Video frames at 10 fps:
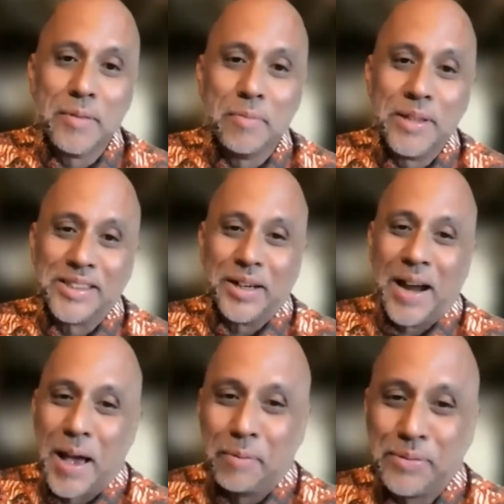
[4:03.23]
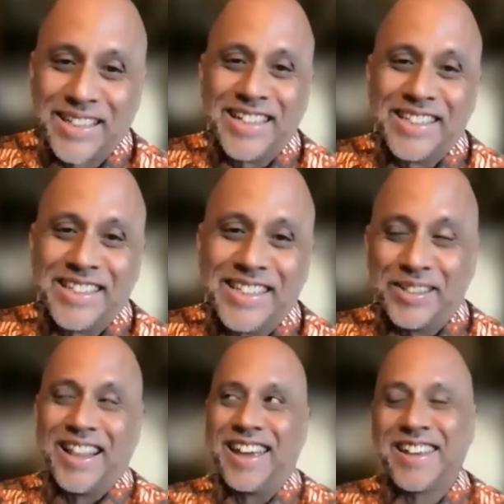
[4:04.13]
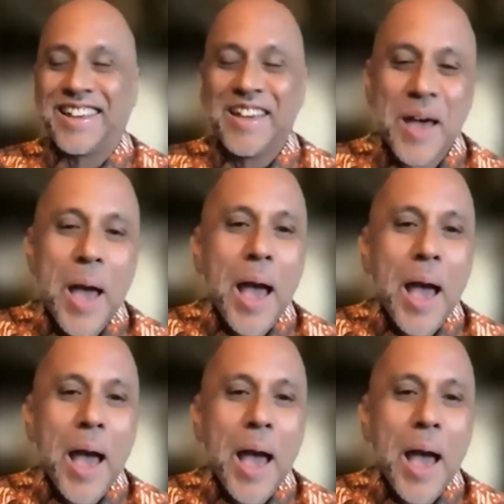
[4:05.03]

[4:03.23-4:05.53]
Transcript: Mister Epps, because it's like,